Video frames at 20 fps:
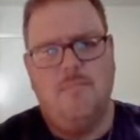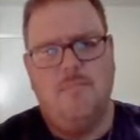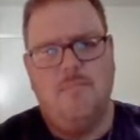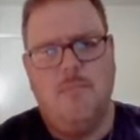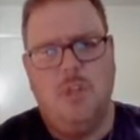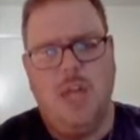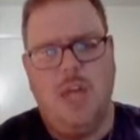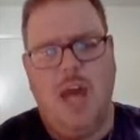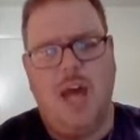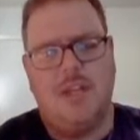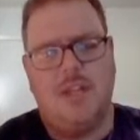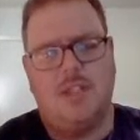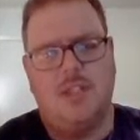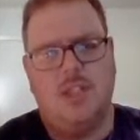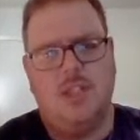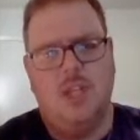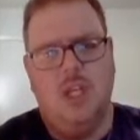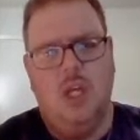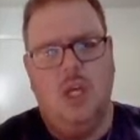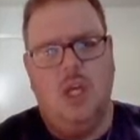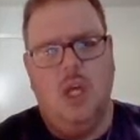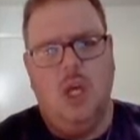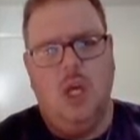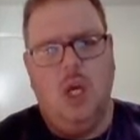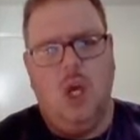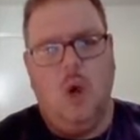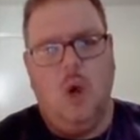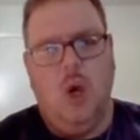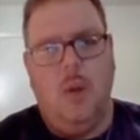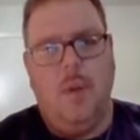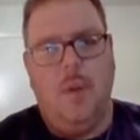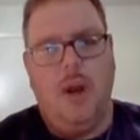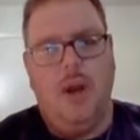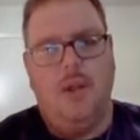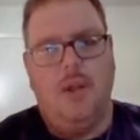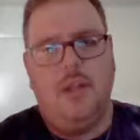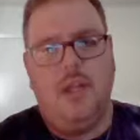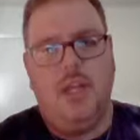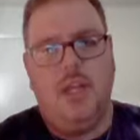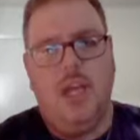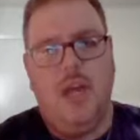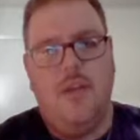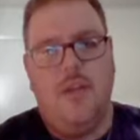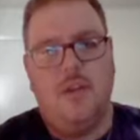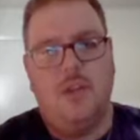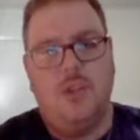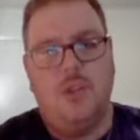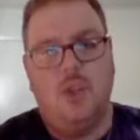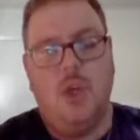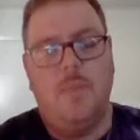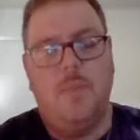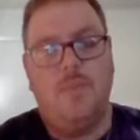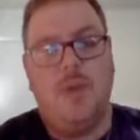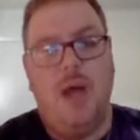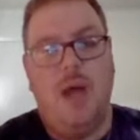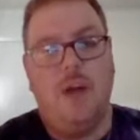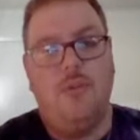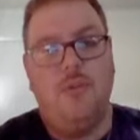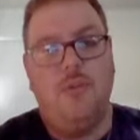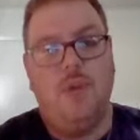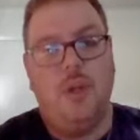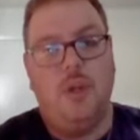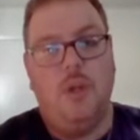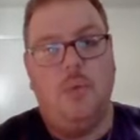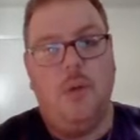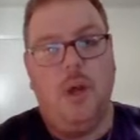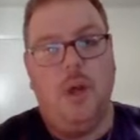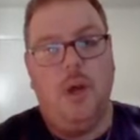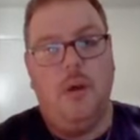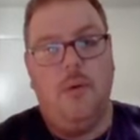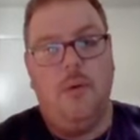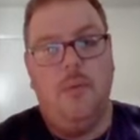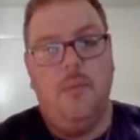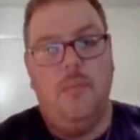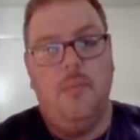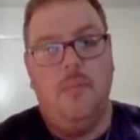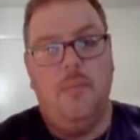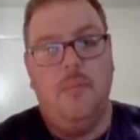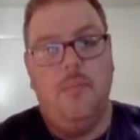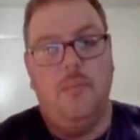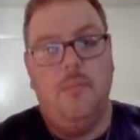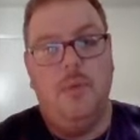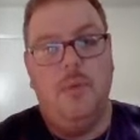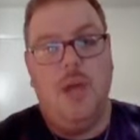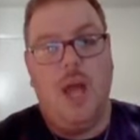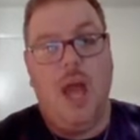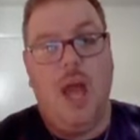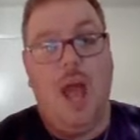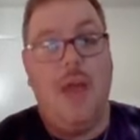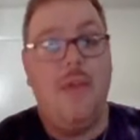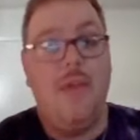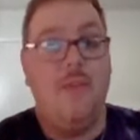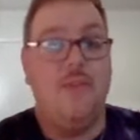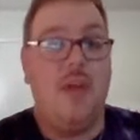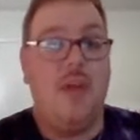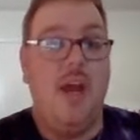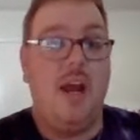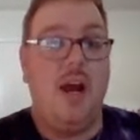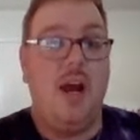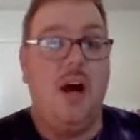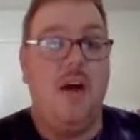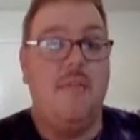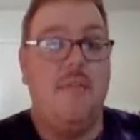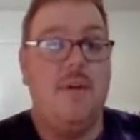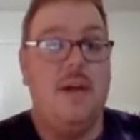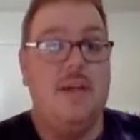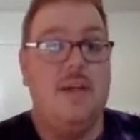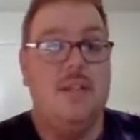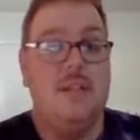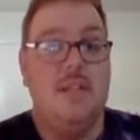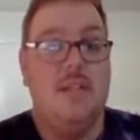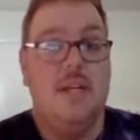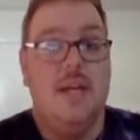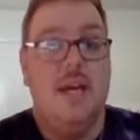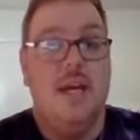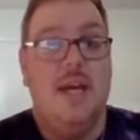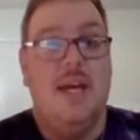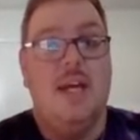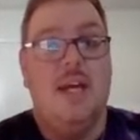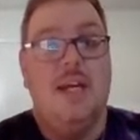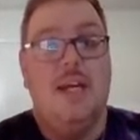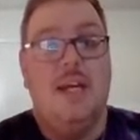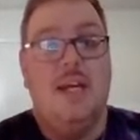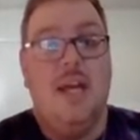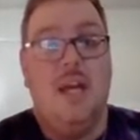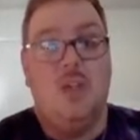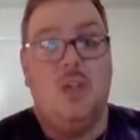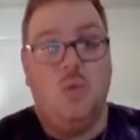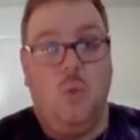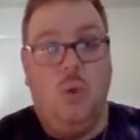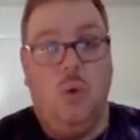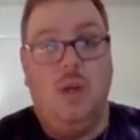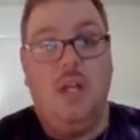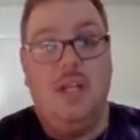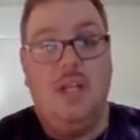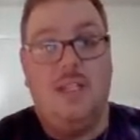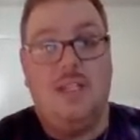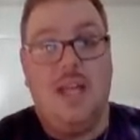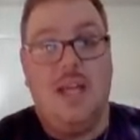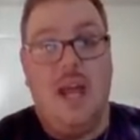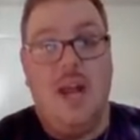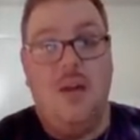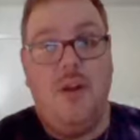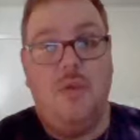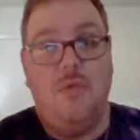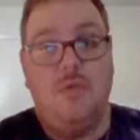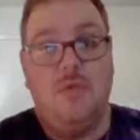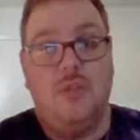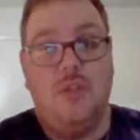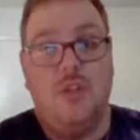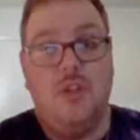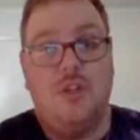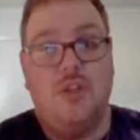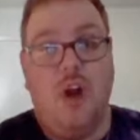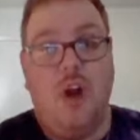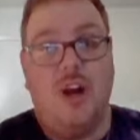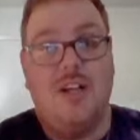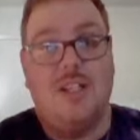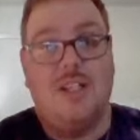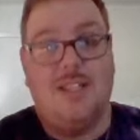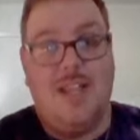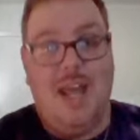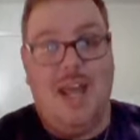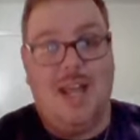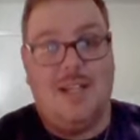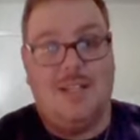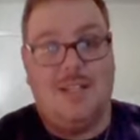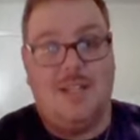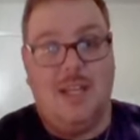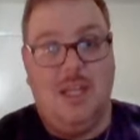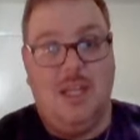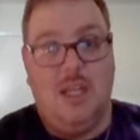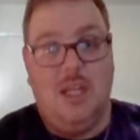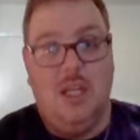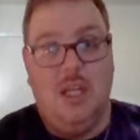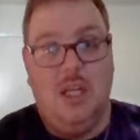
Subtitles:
Yes. Well, apparently he had to strip down to his underwear and take off his wooden sandals to start dancing.